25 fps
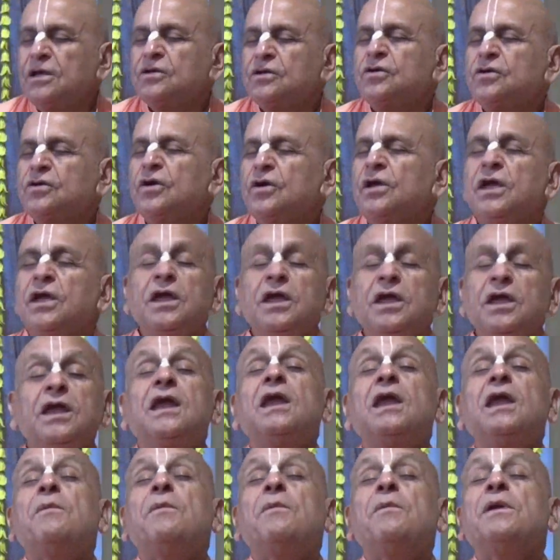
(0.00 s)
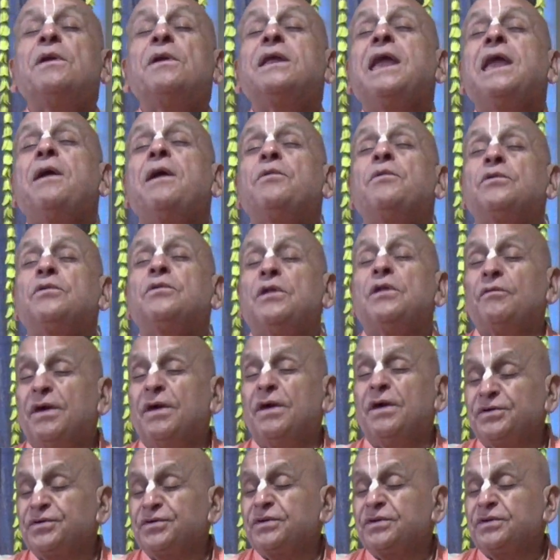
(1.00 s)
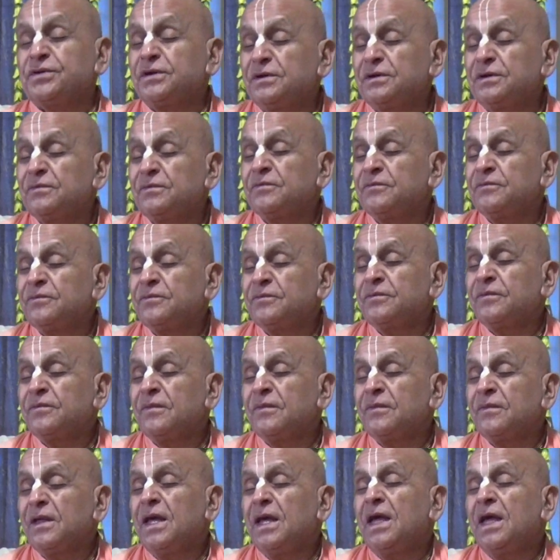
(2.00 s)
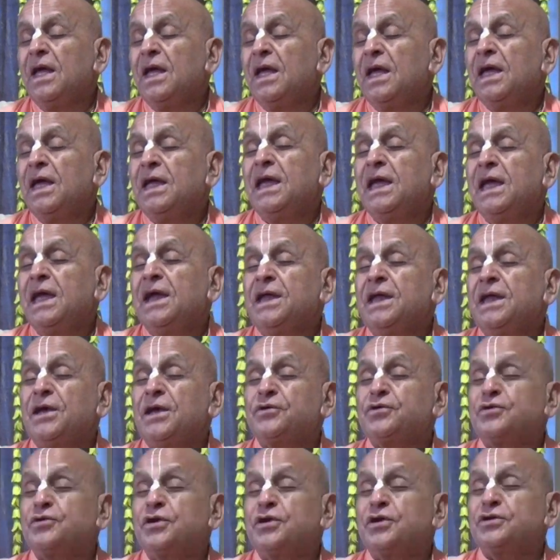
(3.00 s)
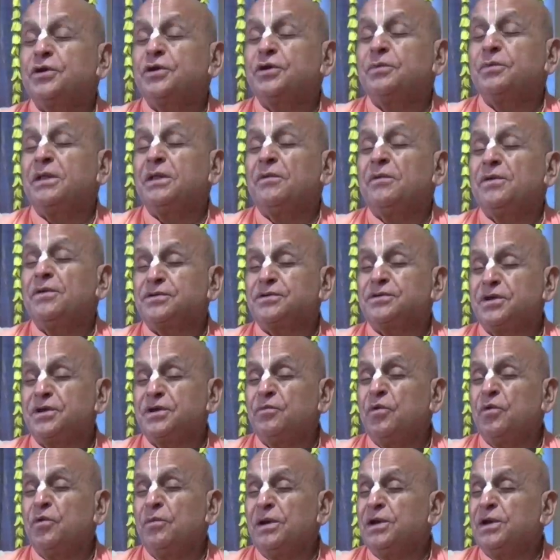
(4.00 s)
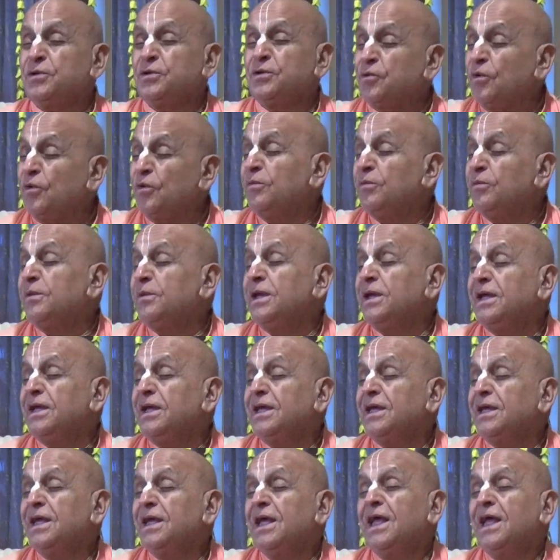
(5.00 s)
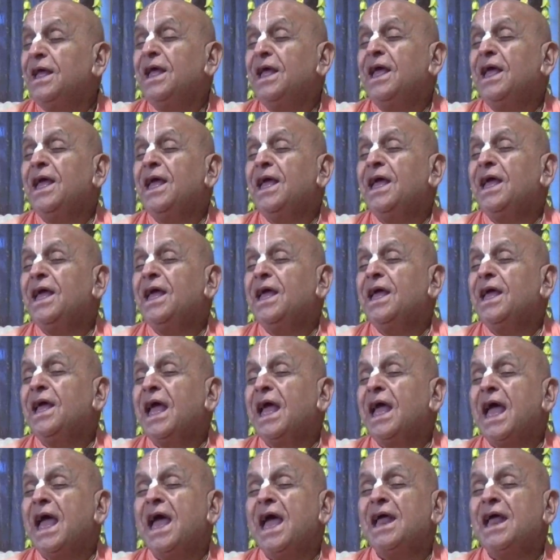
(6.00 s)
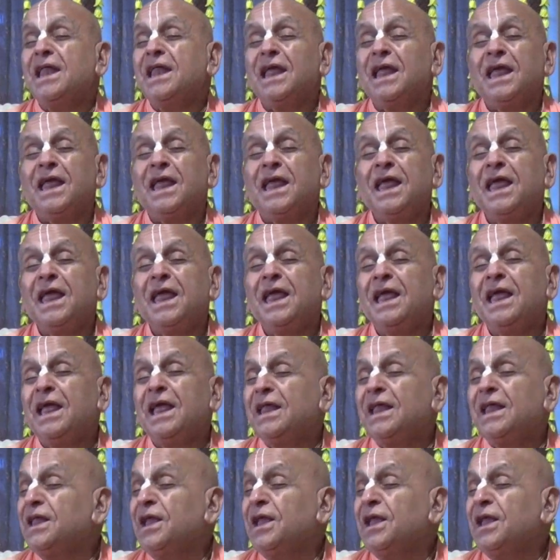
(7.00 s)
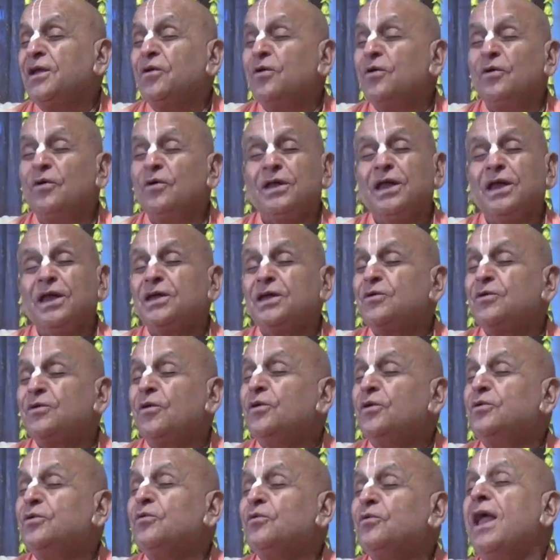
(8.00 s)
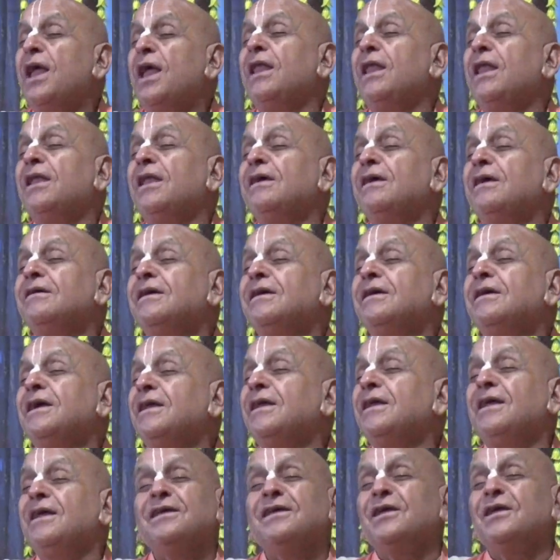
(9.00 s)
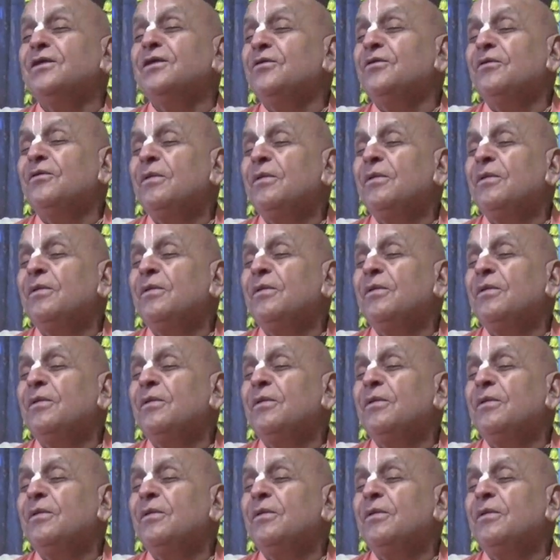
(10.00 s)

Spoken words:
So he even came to the West. He had an association with a Western woman, he told me. And he didn't know that he's going to hell. He doesn't know.